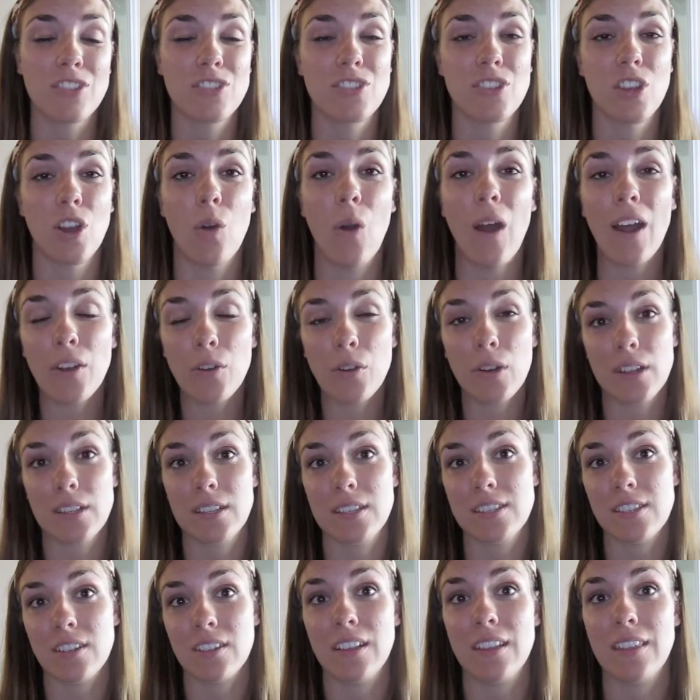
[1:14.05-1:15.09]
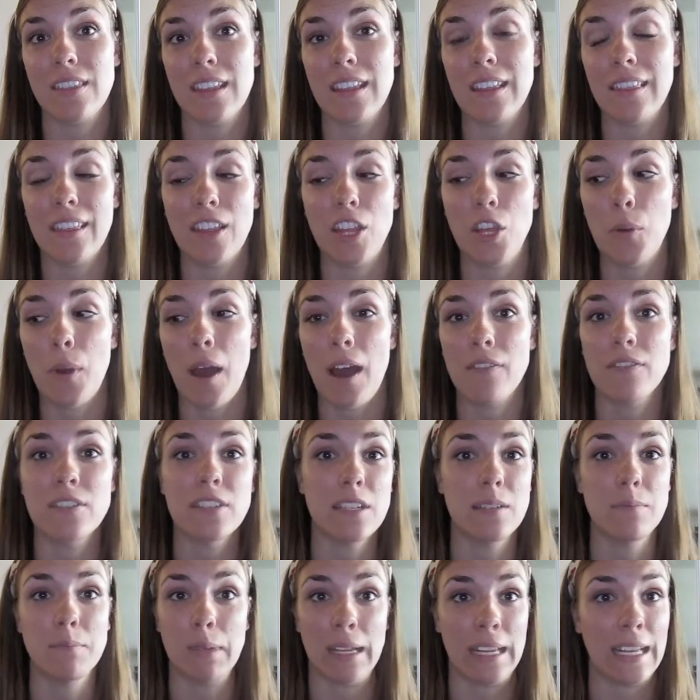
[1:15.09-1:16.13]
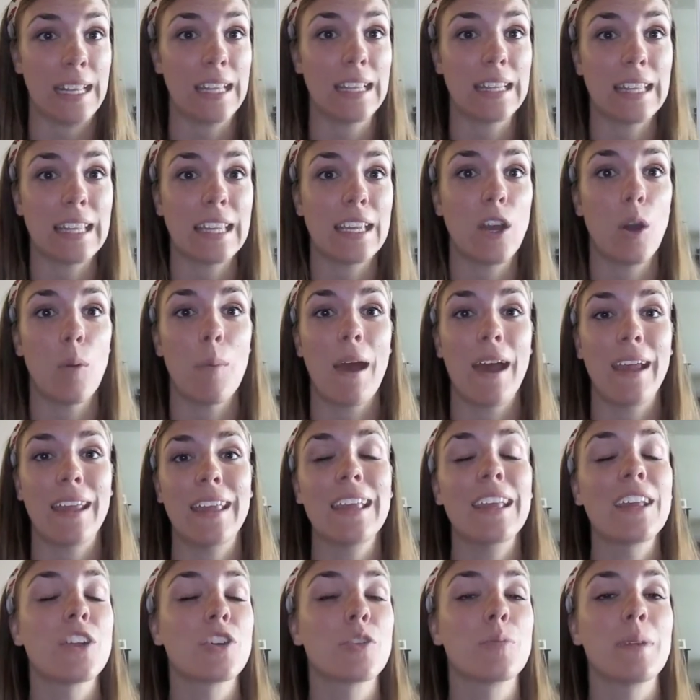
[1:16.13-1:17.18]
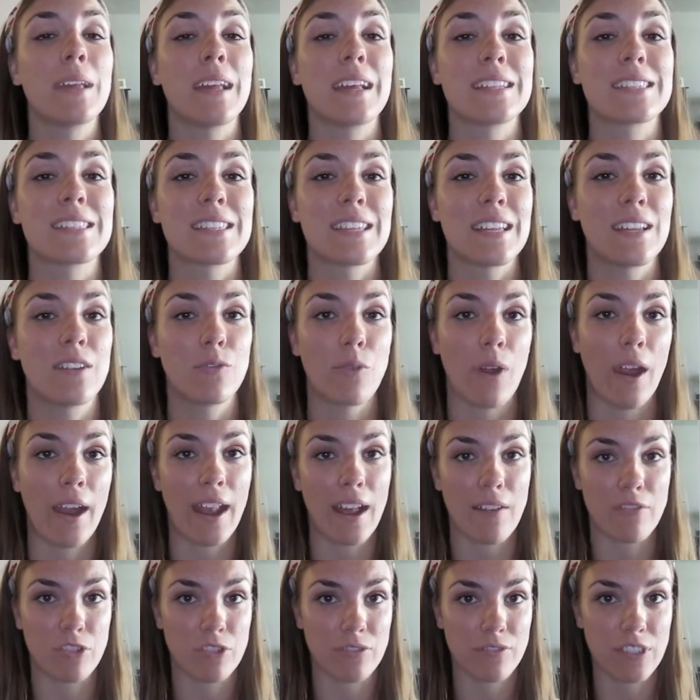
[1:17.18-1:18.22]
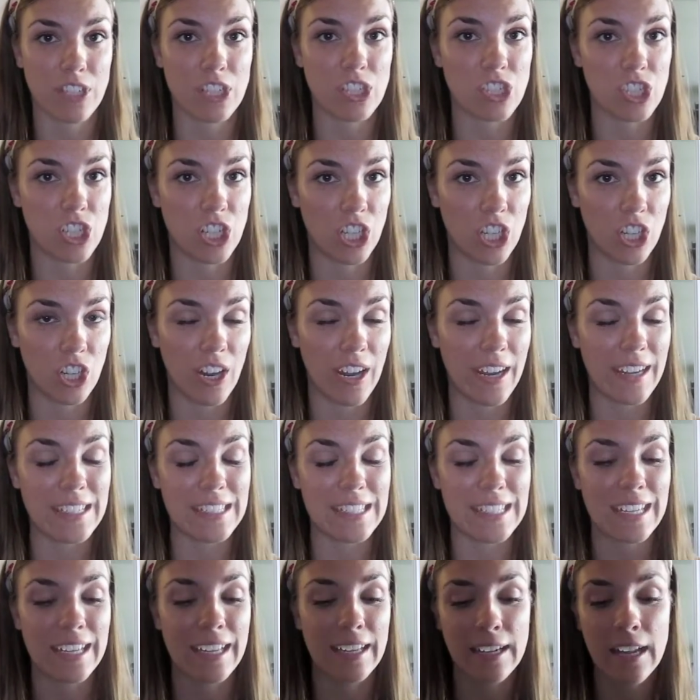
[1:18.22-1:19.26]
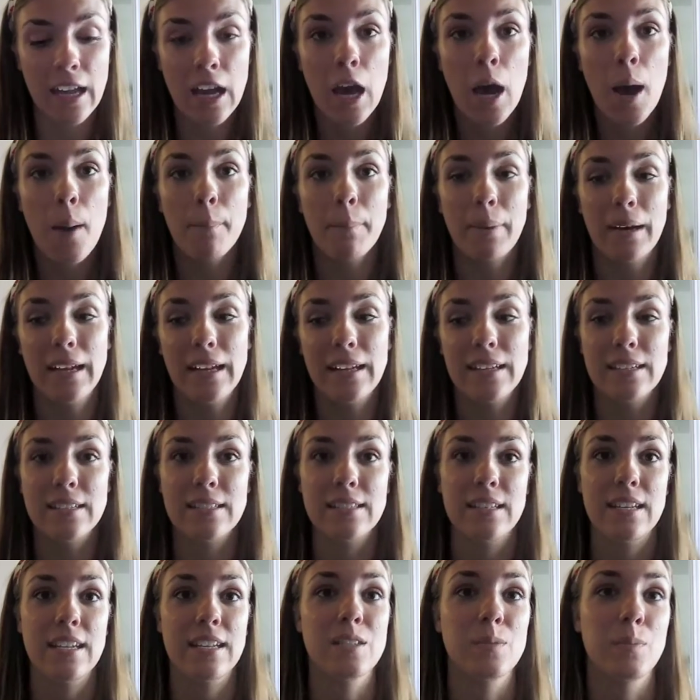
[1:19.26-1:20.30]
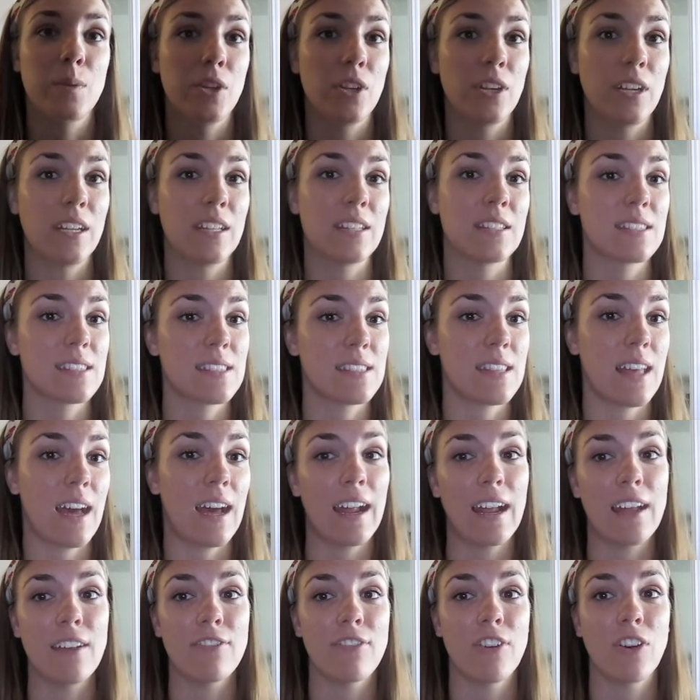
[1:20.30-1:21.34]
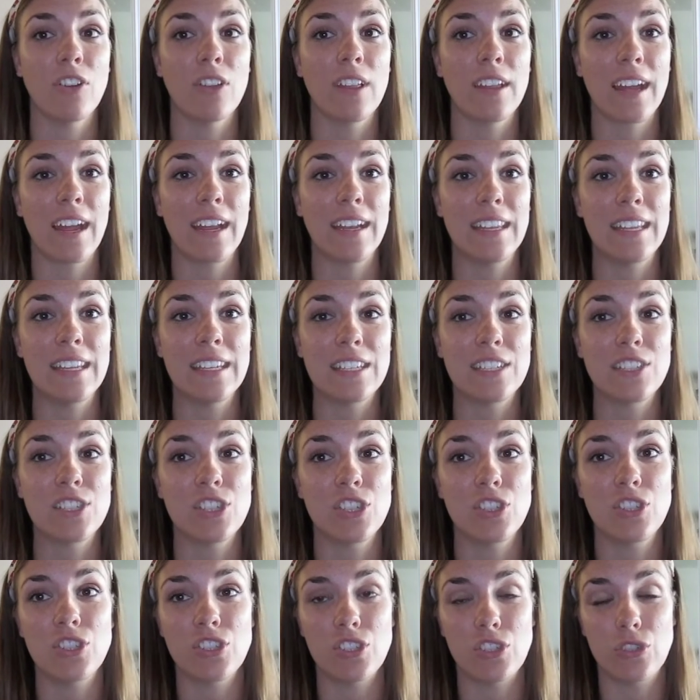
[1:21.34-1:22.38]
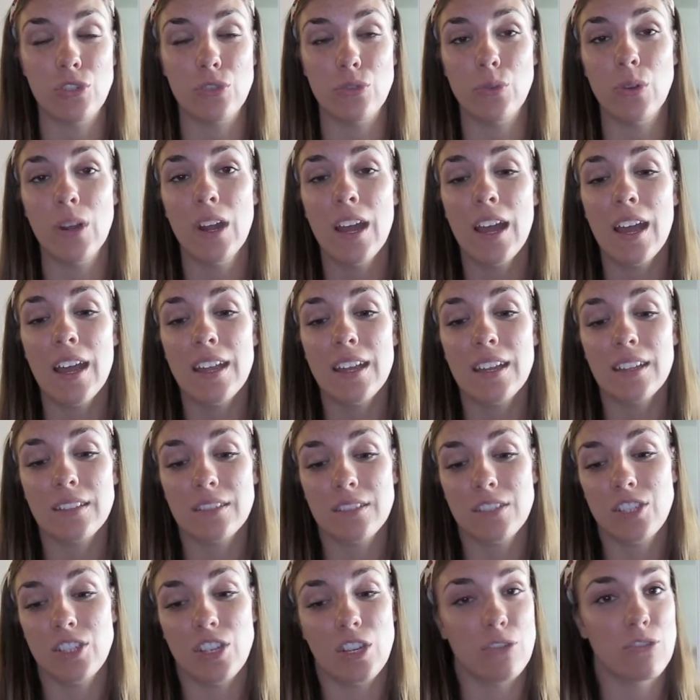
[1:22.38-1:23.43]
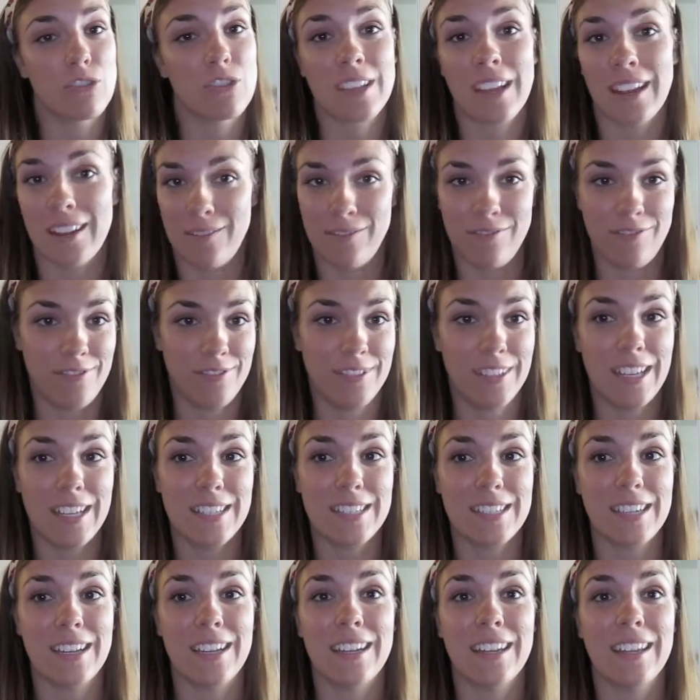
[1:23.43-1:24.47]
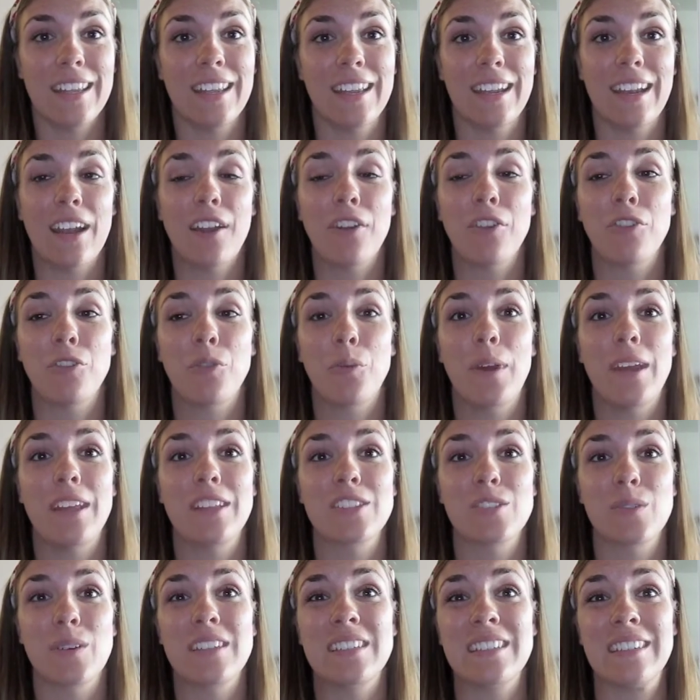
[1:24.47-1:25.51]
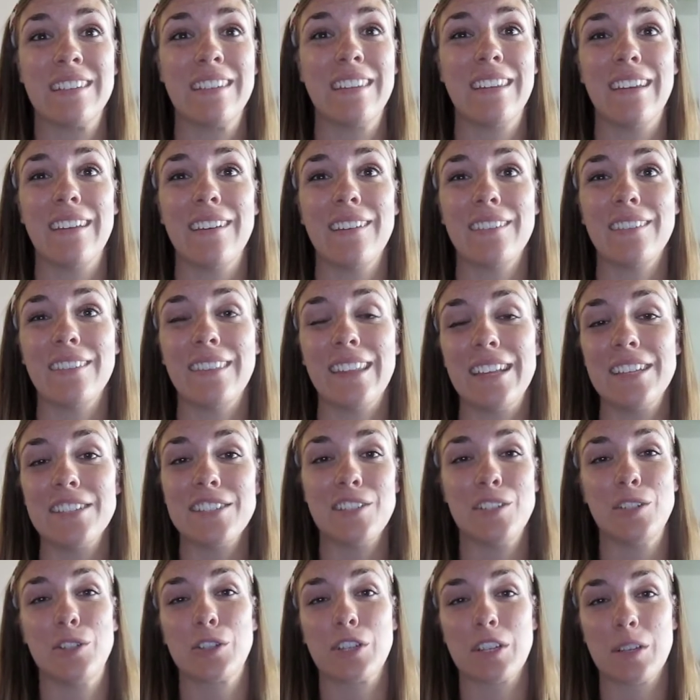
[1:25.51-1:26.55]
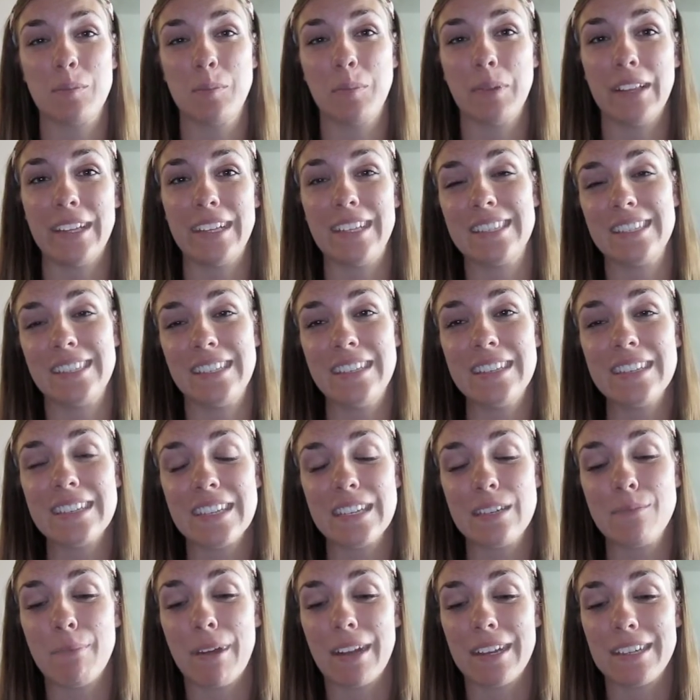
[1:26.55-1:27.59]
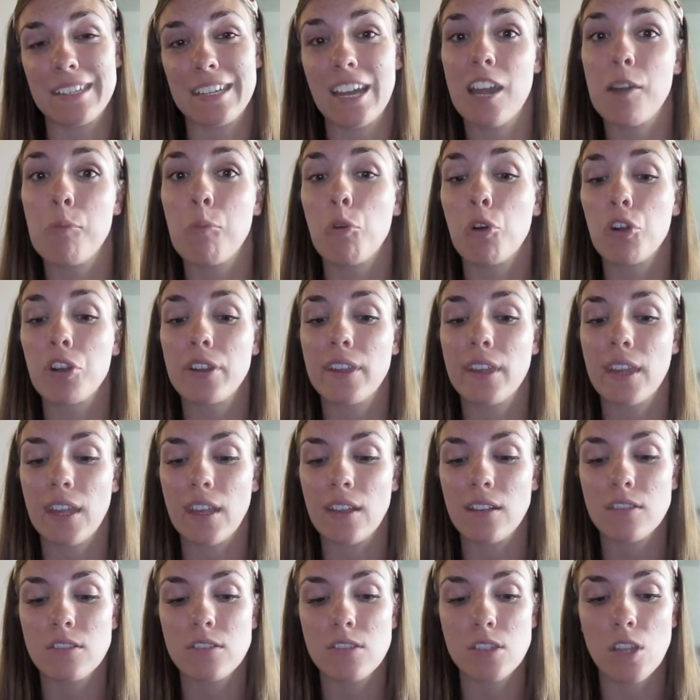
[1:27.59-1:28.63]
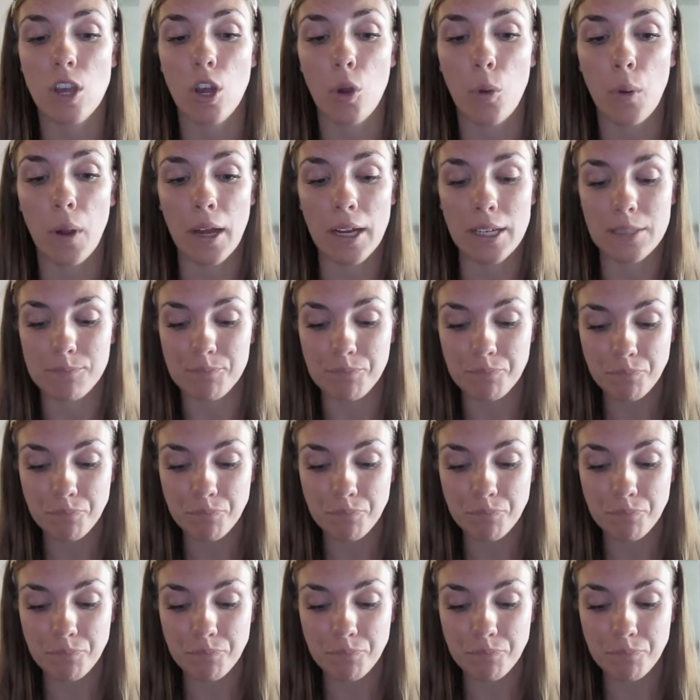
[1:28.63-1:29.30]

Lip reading: So I don't necessarily think that you have to immediately go back and get your BSN right after finishing your ADN, but it is an experience that I felt like I needed to just kind of get done and get out of the way so I didn't get lazy or complacent in my time working. So